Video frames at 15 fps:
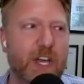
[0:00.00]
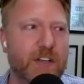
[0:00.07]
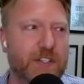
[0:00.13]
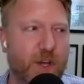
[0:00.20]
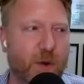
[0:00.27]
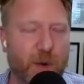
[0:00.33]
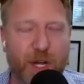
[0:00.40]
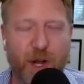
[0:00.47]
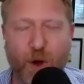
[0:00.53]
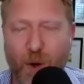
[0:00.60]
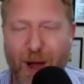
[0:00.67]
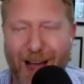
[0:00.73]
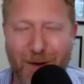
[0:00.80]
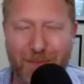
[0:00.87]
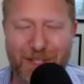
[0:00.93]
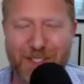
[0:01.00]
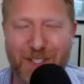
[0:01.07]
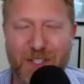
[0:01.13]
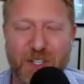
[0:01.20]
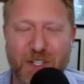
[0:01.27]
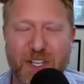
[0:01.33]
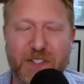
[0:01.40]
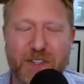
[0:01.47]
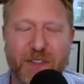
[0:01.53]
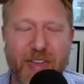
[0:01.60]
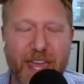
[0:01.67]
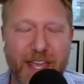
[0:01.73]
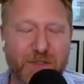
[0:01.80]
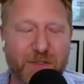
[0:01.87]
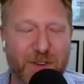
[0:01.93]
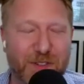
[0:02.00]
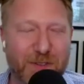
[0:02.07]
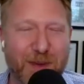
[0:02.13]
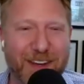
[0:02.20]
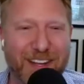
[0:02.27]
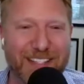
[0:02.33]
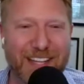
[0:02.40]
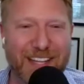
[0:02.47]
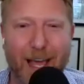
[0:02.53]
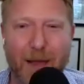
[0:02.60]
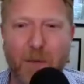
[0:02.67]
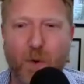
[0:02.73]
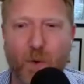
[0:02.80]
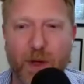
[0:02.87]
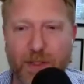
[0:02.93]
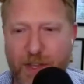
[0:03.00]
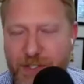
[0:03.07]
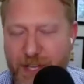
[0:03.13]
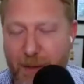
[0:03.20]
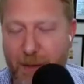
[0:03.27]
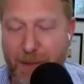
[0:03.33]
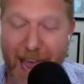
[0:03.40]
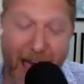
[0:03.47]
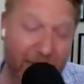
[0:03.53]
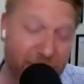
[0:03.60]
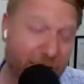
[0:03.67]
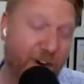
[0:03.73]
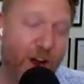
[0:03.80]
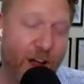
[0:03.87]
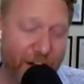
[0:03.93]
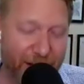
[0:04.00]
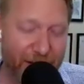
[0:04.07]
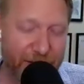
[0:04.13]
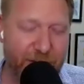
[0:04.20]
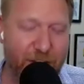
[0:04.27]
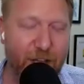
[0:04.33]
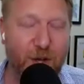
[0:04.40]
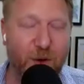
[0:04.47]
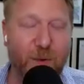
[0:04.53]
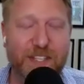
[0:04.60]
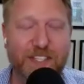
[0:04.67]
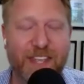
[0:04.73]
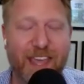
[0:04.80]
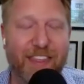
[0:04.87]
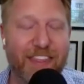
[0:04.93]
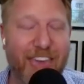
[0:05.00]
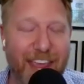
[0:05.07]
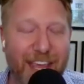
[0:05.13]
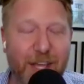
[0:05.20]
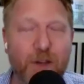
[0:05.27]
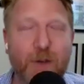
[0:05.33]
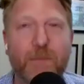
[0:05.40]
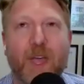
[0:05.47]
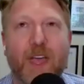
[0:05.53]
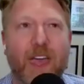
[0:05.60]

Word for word: So we know how busy she is. And thanks for spending time with us. On behalf of our audience, we say thank you.